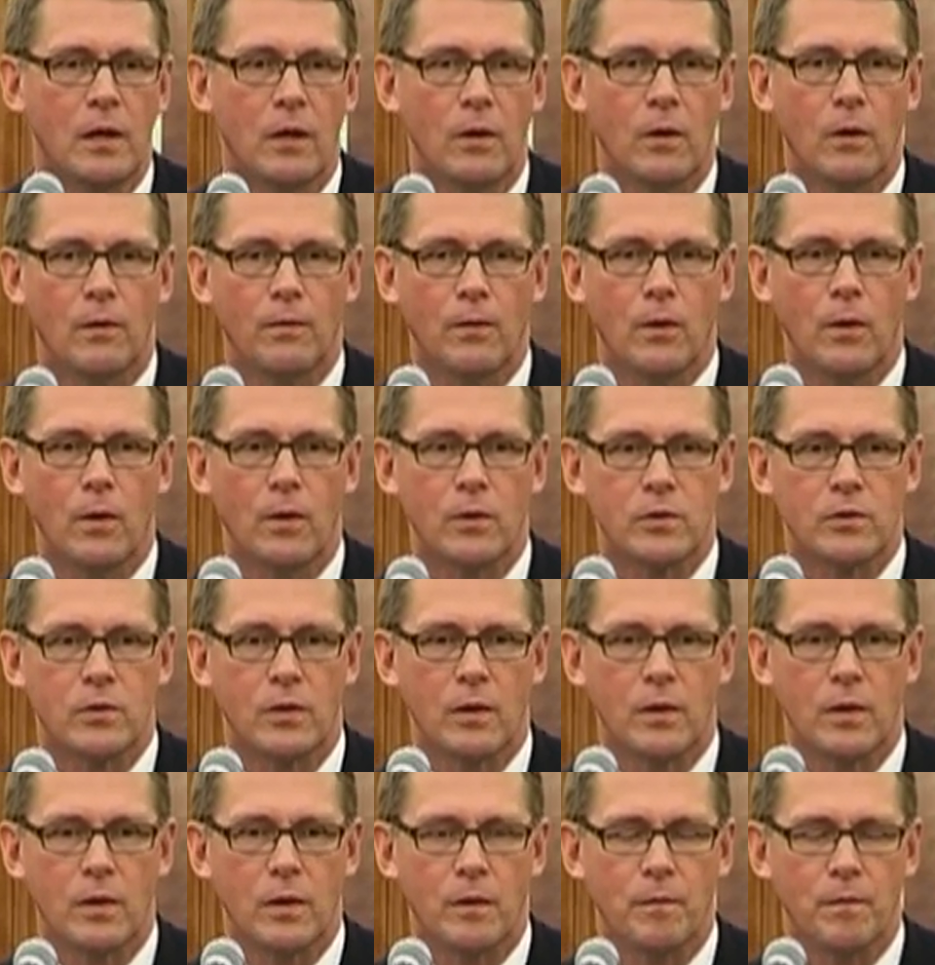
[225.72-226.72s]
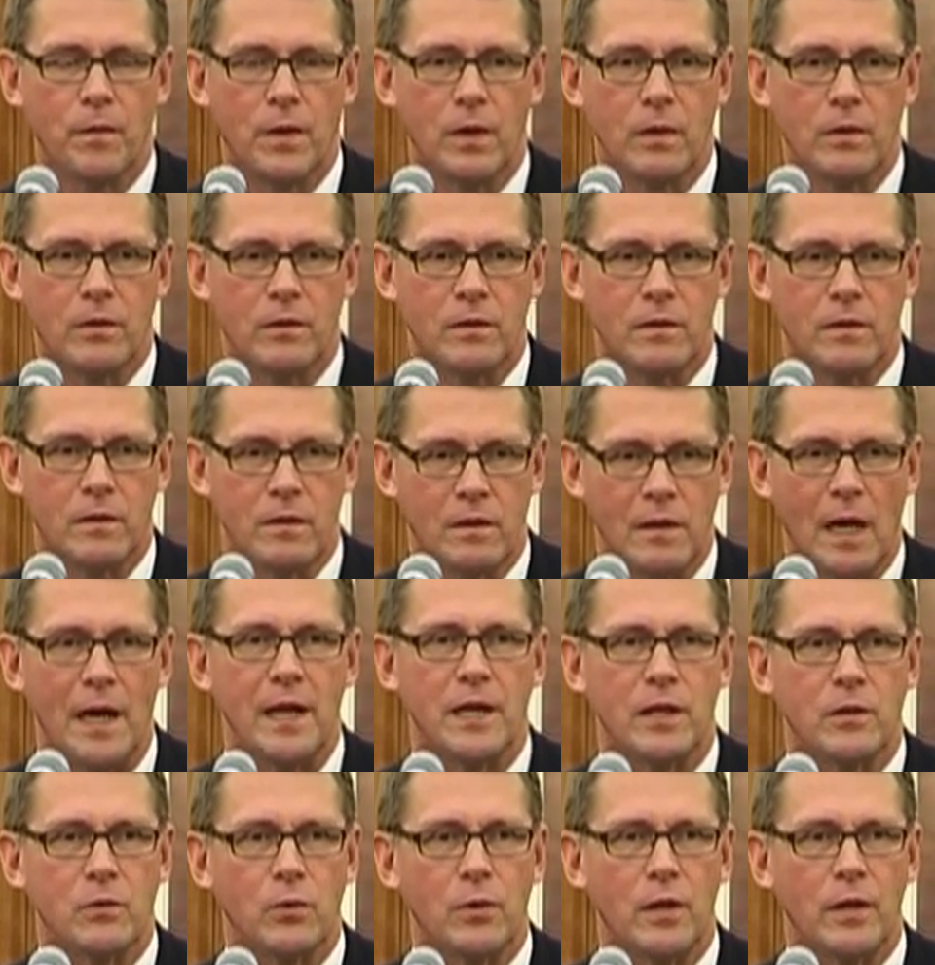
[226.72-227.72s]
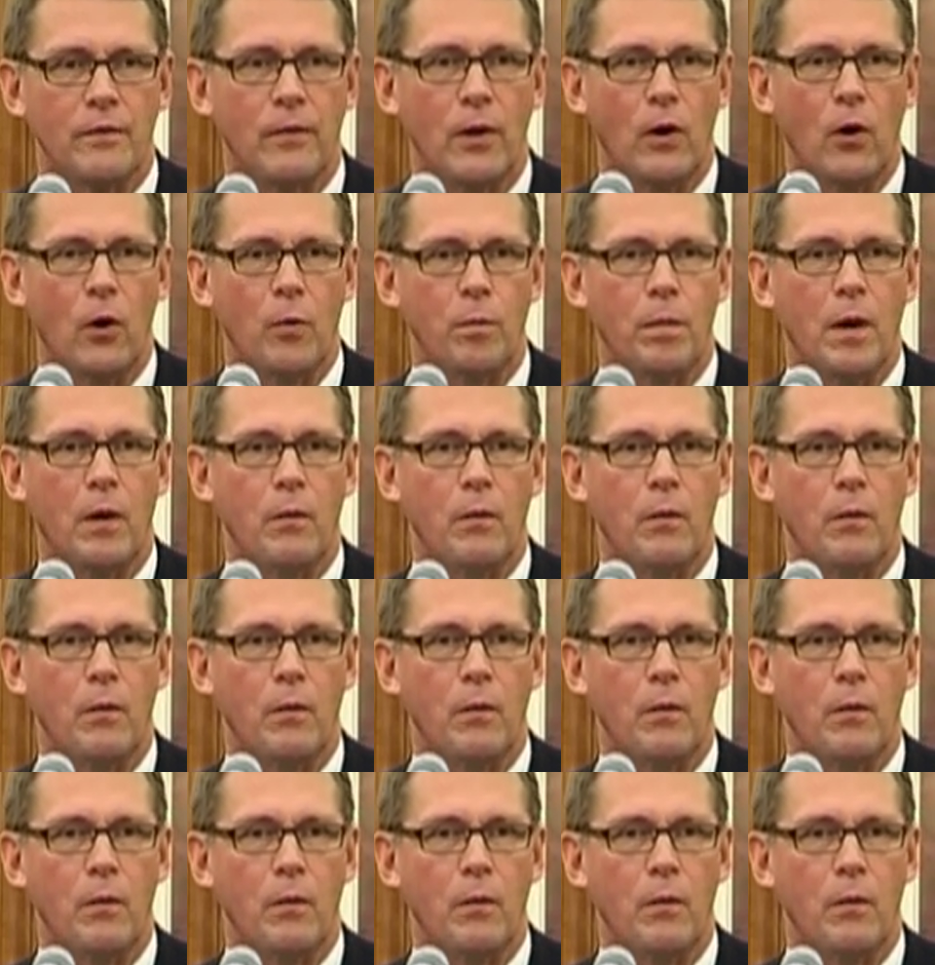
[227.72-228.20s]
of course, um, trying to develop